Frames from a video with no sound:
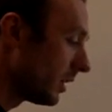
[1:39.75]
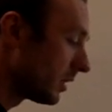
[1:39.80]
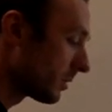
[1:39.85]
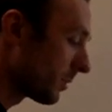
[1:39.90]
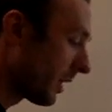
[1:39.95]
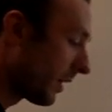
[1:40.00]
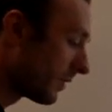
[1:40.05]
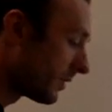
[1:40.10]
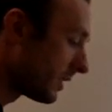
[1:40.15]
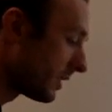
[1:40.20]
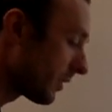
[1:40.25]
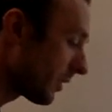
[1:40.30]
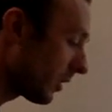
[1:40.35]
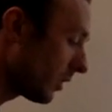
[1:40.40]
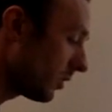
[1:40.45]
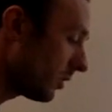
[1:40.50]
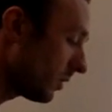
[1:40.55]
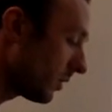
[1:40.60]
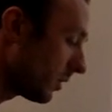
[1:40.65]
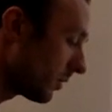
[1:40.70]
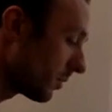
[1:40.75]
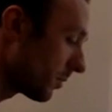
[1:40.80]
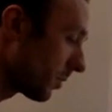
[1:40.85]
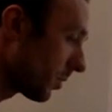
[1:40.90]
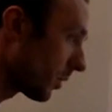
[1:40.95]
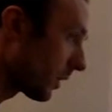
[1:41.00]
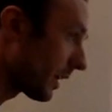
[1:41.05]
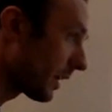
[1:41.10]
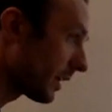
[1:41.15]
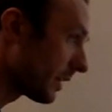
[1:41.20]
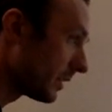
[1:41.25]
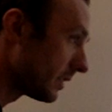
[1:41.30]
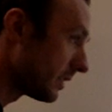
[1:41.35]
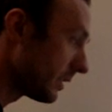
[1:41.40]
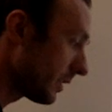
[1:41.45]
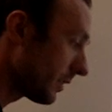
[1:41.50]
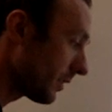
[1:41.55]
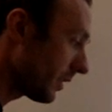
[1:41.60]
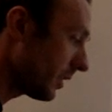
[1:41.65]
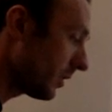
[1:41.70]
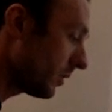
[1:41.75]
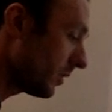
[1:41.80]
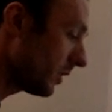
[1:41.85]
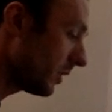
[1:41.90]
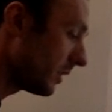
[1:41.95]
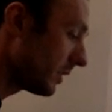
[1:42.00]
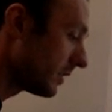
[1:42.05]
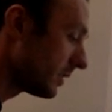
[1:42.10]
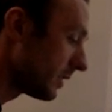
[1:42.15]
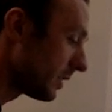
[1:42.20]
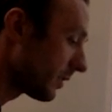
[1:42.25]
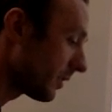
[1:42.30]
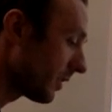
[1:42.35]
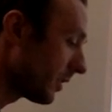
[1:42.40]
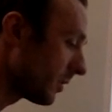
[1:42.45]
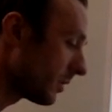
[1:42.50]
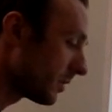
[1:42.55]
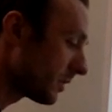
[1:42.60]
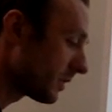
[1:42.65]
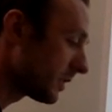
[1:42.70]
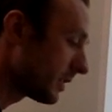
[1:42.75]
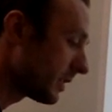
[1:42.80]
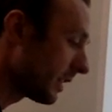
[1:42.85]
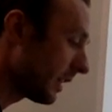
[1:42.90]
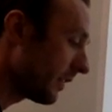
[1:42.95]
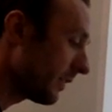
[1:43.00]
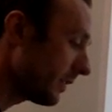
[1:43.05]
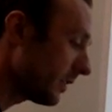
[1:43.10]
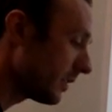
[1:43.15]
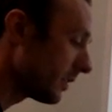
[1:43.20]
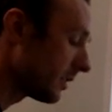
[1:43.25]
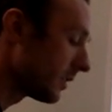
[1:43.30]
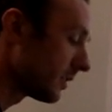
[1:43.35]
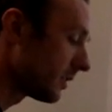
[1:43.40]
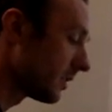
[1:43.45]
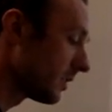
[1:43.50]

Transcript: So I have 0.007.